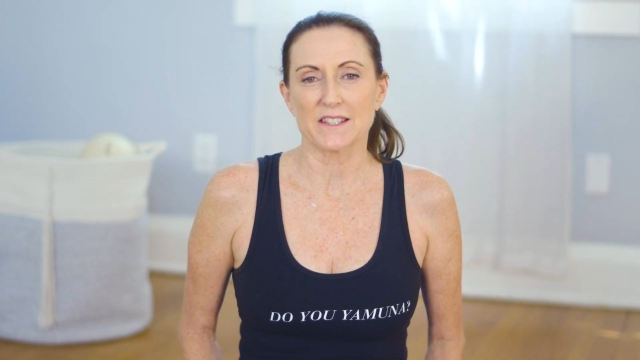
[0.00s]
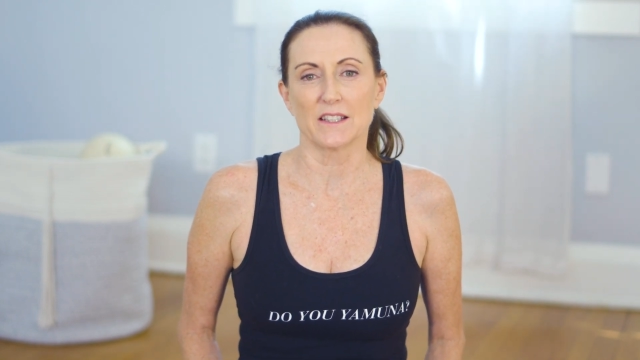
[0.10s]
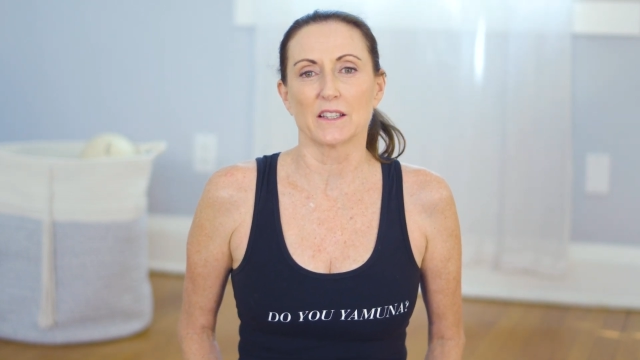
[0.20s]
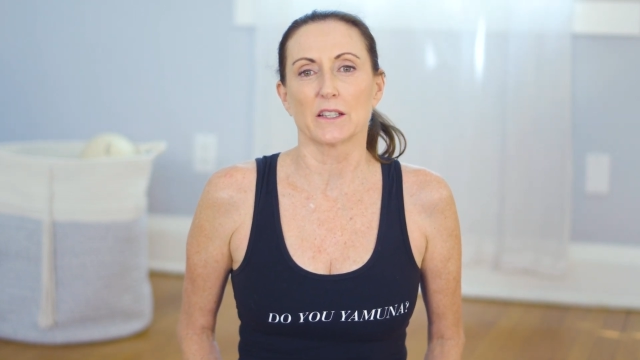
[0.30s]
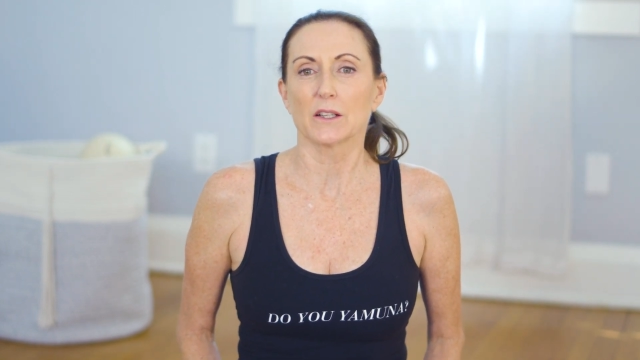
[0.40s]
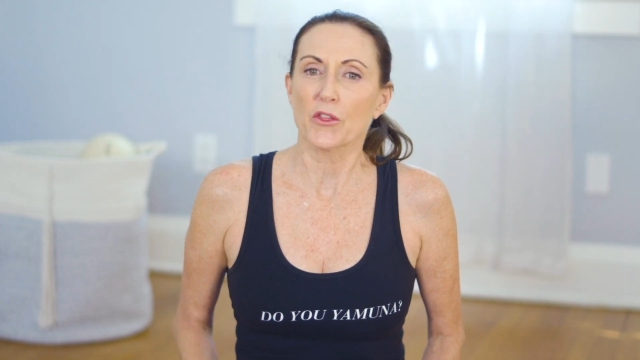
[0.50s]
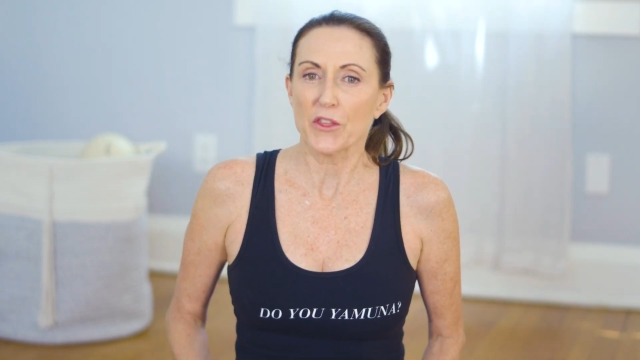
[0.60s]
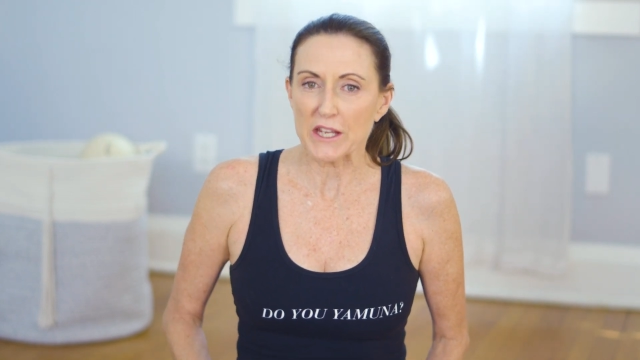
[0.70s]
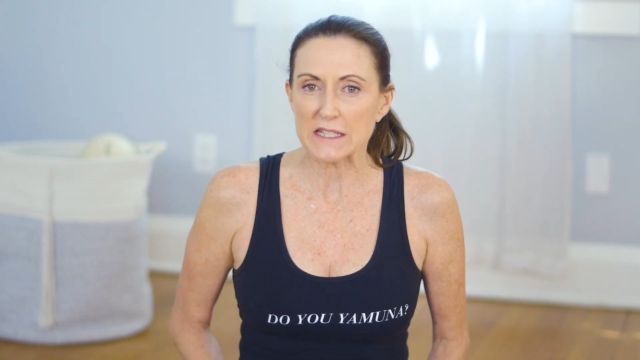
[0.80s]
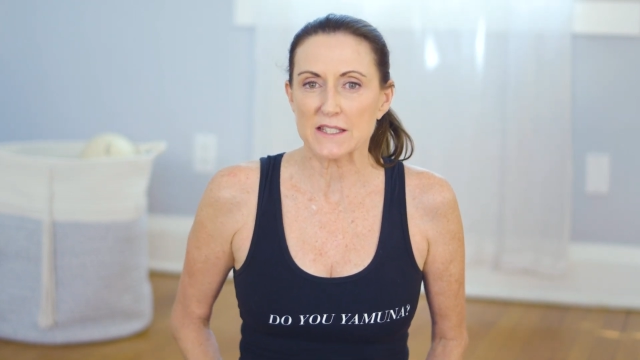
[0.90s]
and little
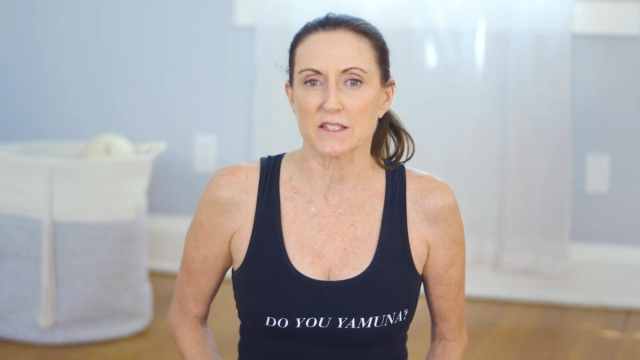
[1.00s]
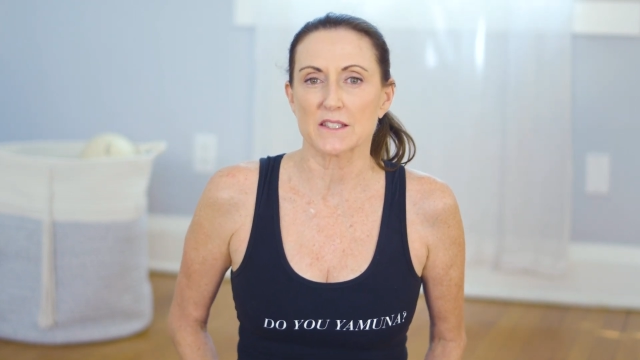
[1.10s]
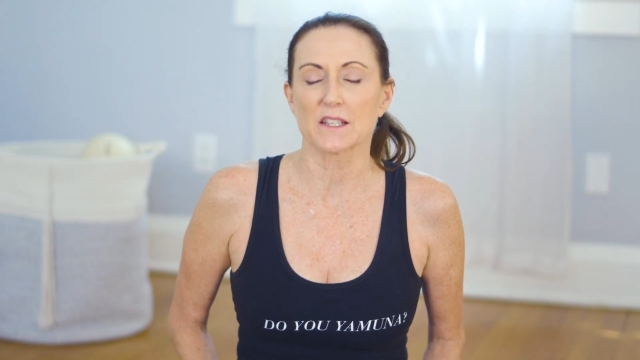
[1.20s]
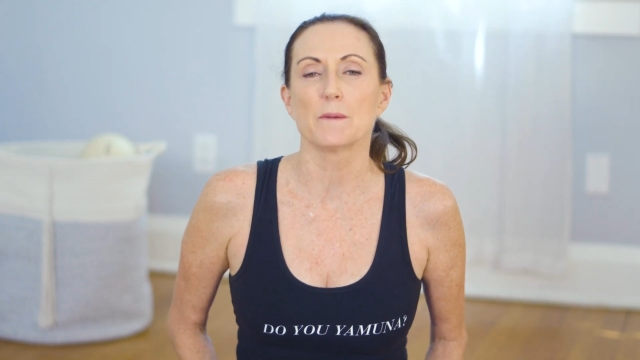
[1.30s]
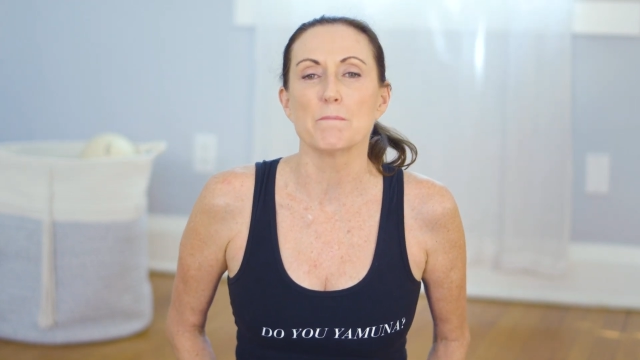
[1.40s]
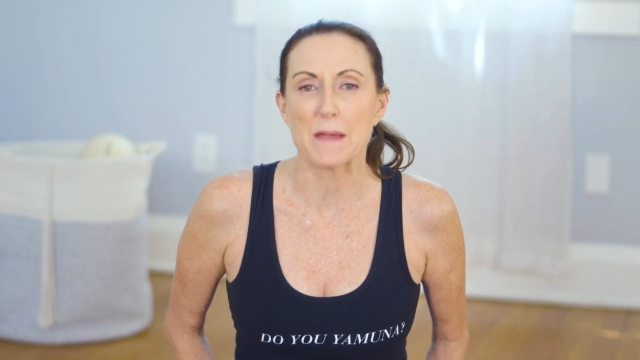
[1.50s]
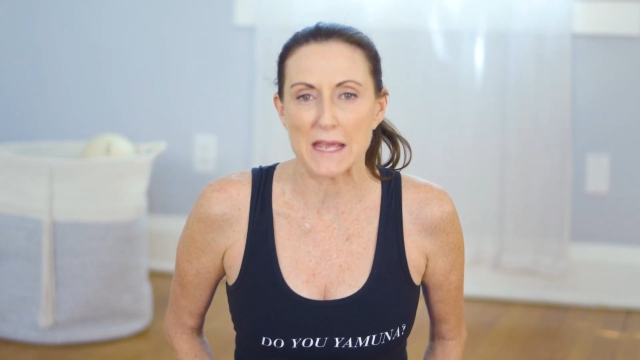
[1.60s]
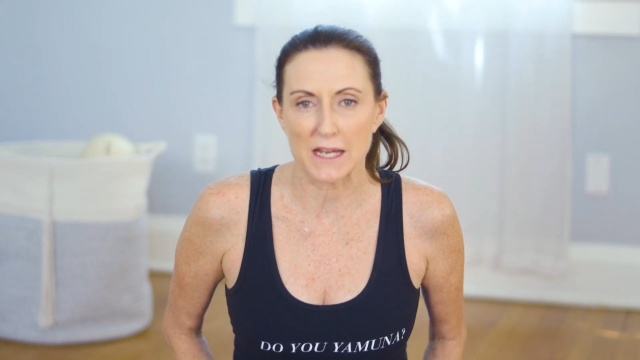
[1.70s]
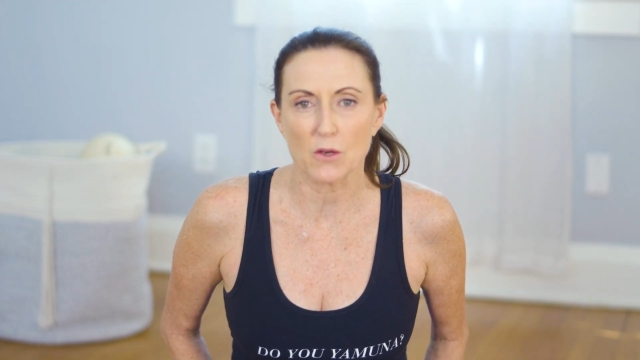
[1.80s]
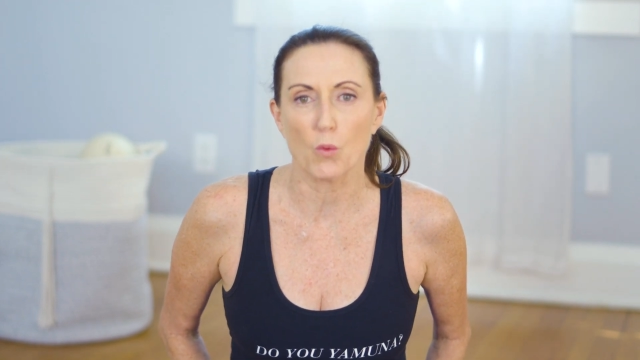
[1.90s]
things that's going to
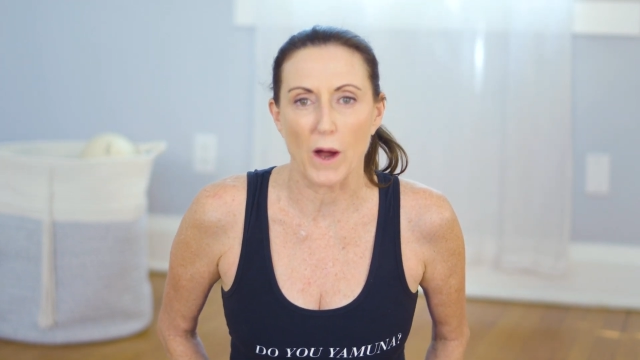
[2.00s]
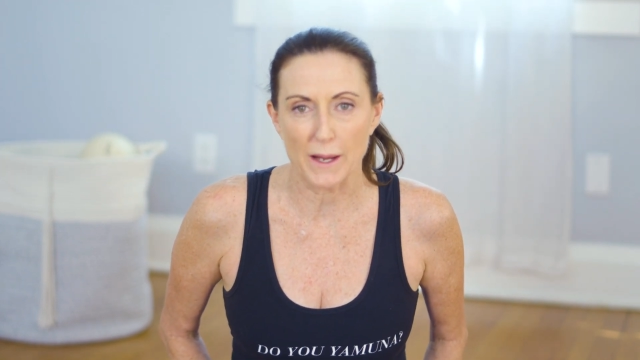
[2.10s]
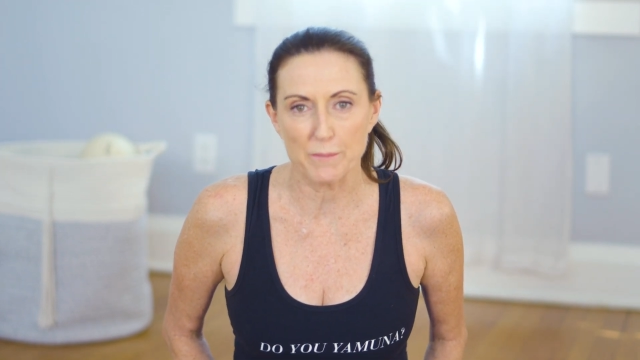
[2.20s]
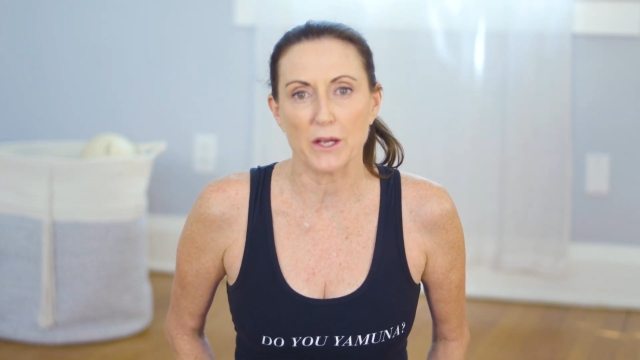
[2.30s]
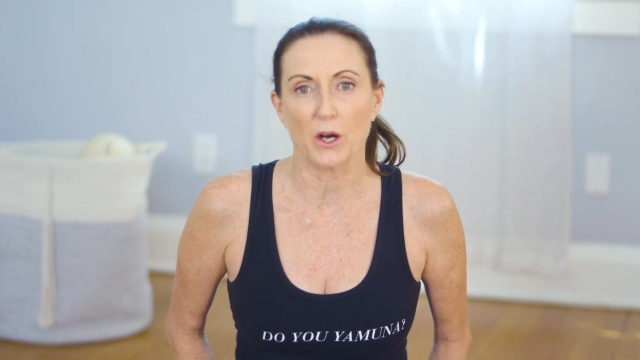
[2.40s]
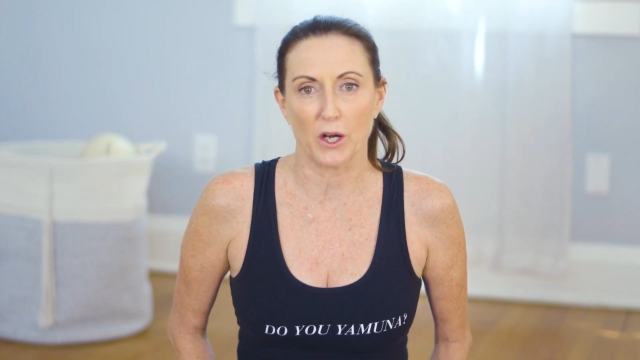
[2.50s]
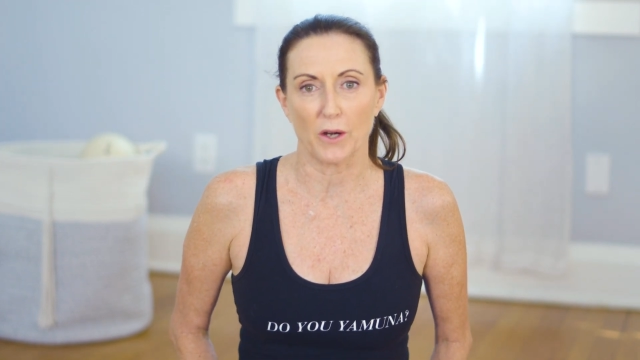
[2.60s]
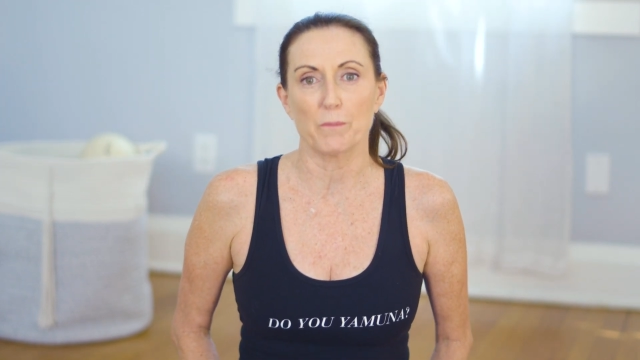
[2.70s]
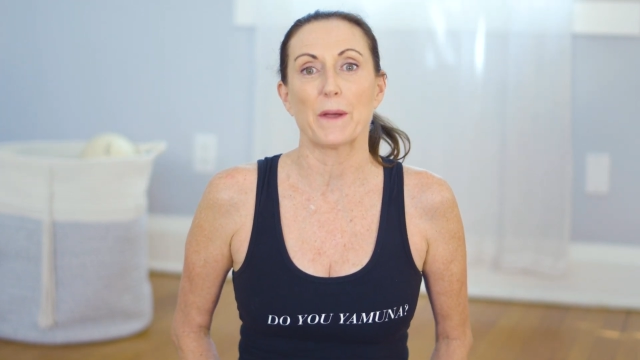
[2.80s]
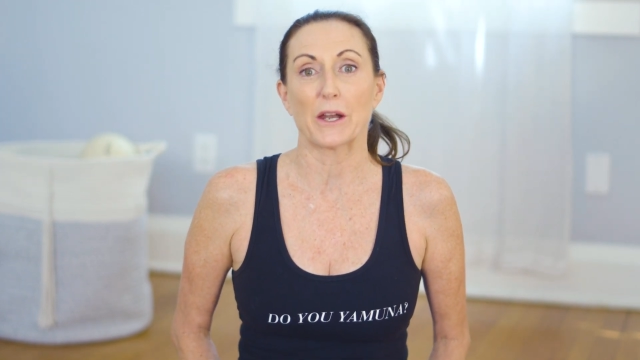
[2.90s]
make
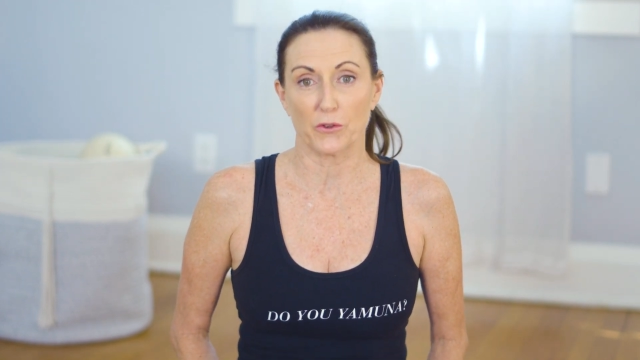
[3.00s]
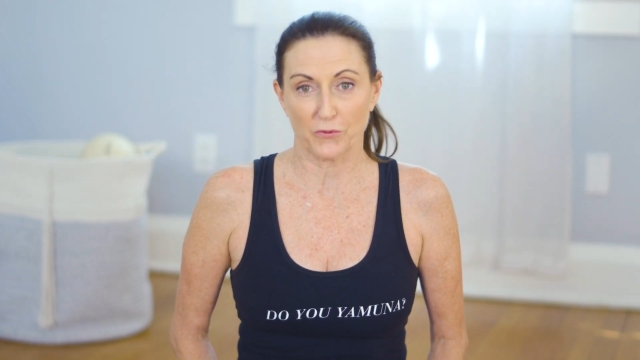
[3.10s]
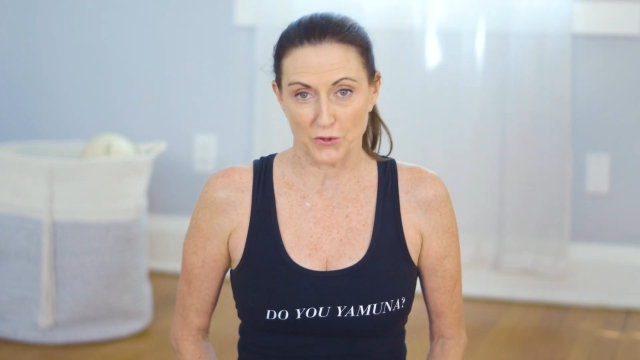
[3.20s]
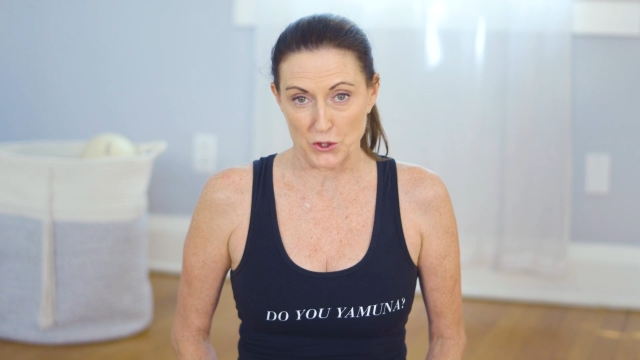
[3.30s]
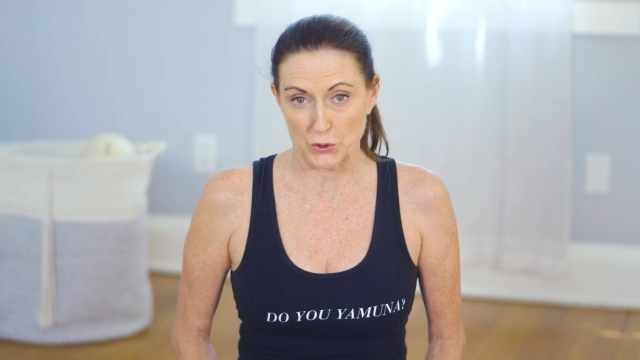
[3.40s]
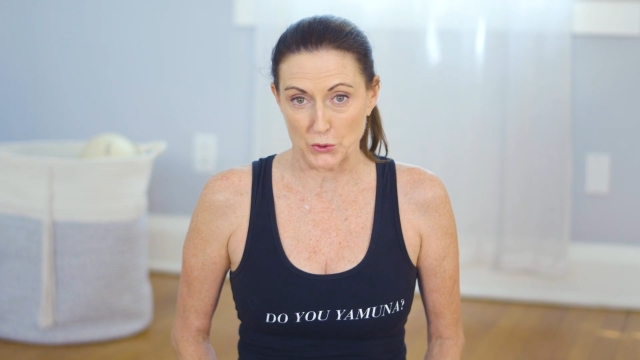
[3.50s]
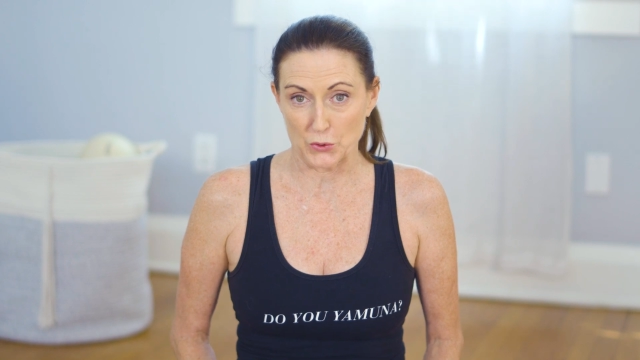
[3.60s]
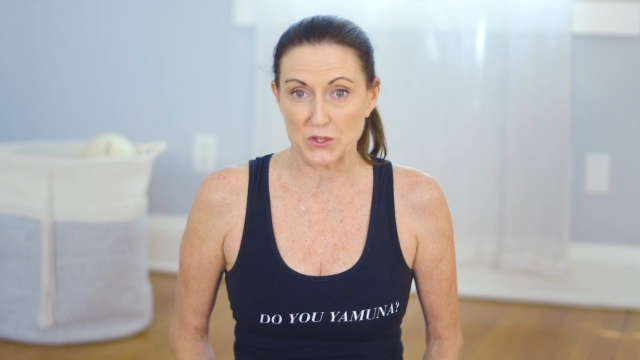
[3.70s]
YBR better for you